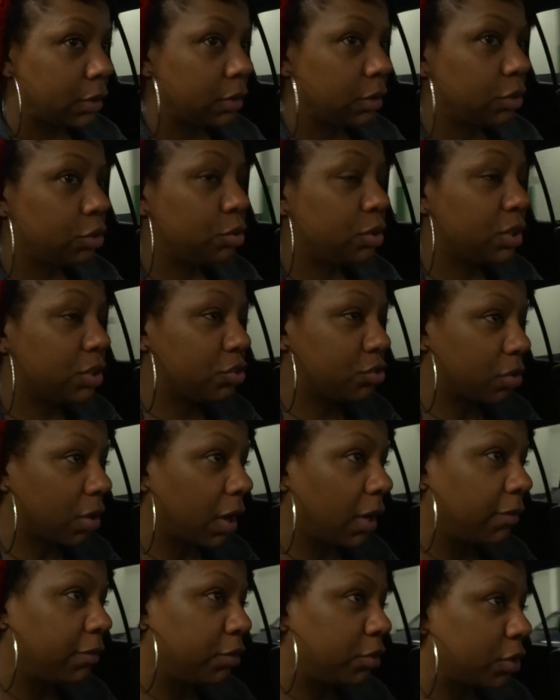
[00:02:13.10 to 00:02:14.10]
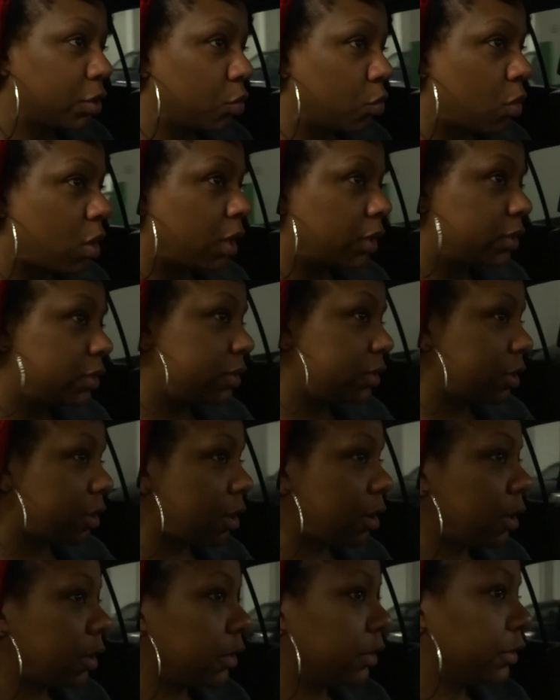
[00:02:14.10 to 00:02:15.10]
You can drive. You can walk to the
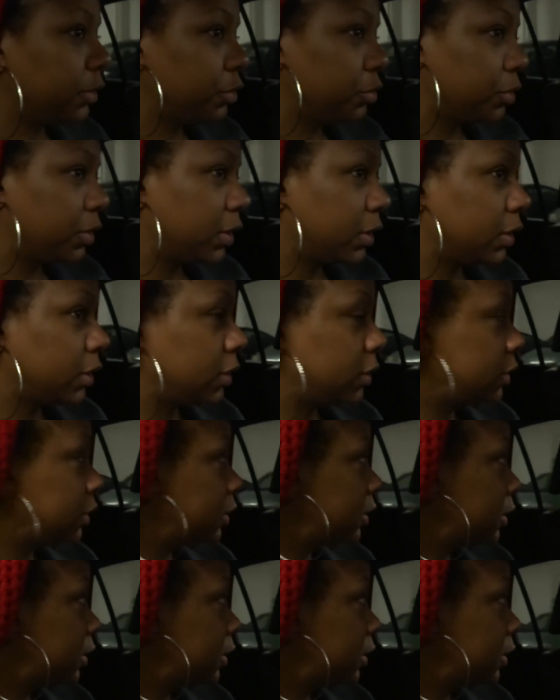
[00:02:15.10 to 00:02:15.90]
car. You can.